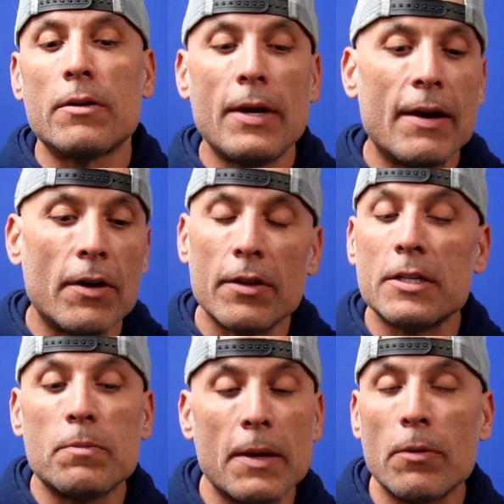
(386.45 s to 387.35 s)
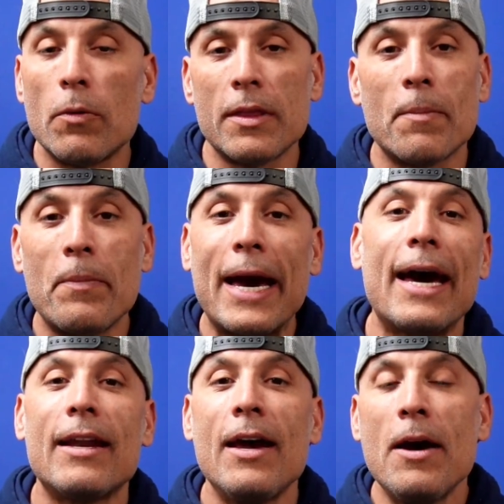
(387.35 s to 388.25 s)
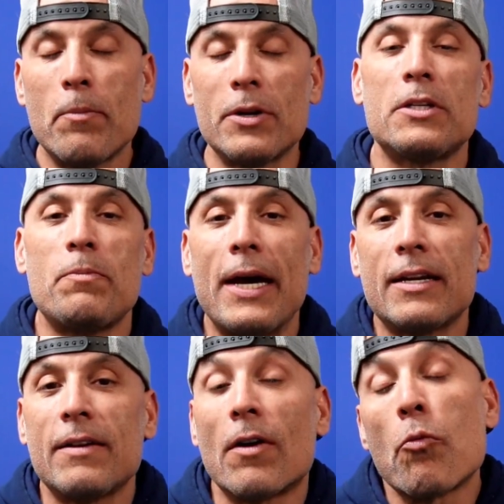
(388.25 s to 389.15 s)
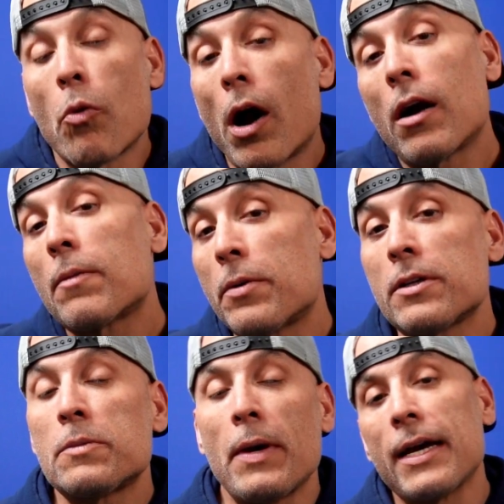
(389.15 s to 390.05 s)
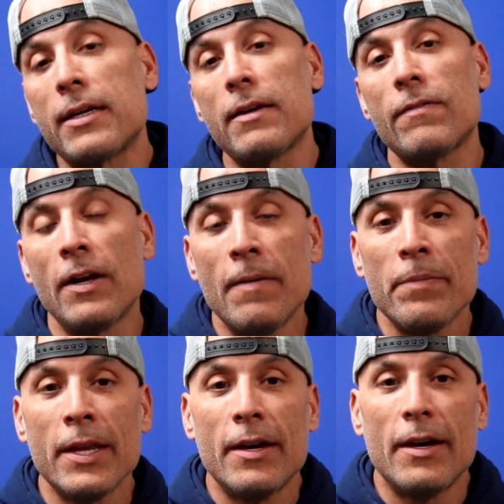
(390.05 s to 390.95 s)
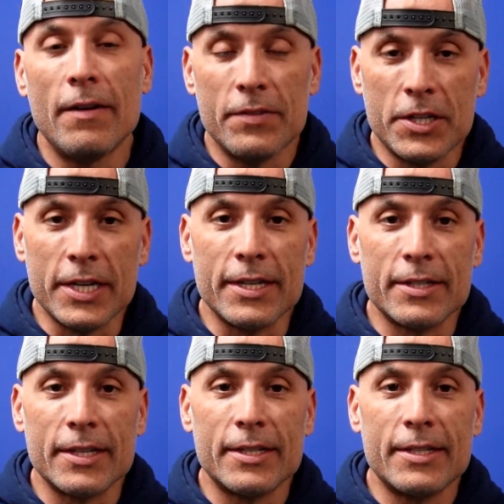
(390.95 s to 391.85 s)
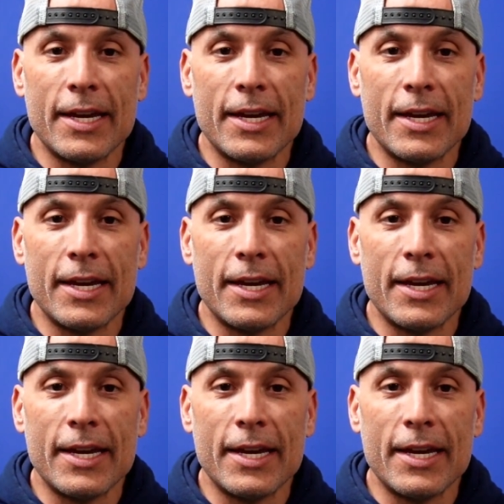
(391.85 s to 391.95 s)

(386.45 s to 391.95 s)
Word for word: We have all these people with a bad perspective, a wrong perspective of Jesus.